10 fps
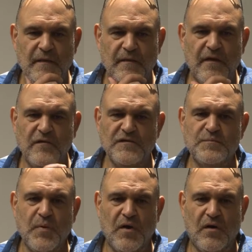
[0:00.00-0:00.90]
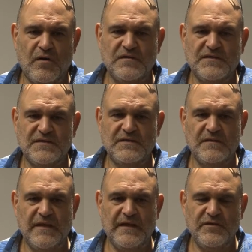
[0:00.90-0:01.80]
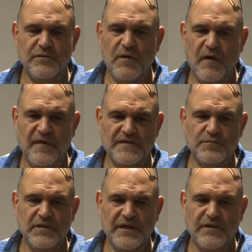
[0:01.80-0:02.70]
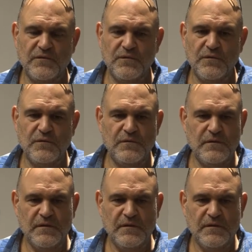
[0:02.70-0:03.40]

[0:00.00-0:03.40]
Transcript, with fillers: those birds that do all this really cool